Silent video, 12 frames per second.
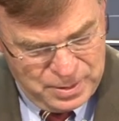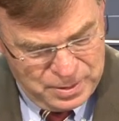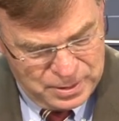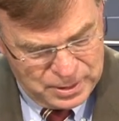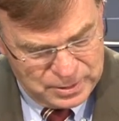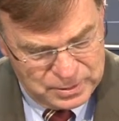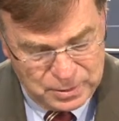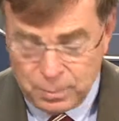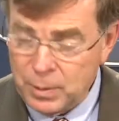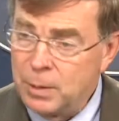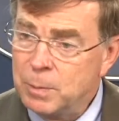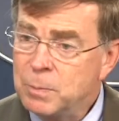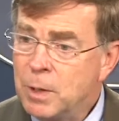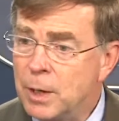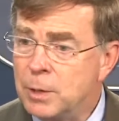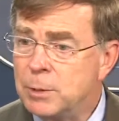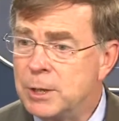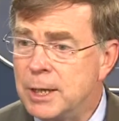This is a minimum
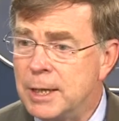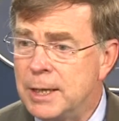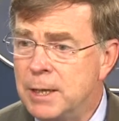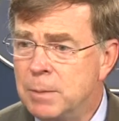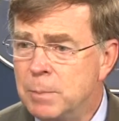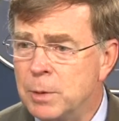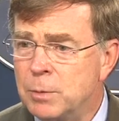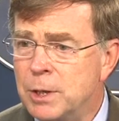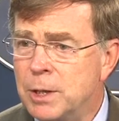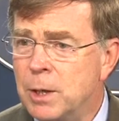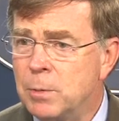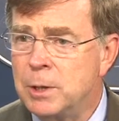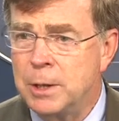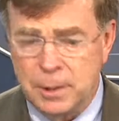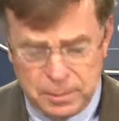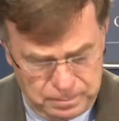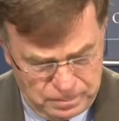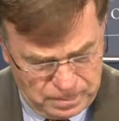100-key boutique
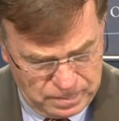hotel.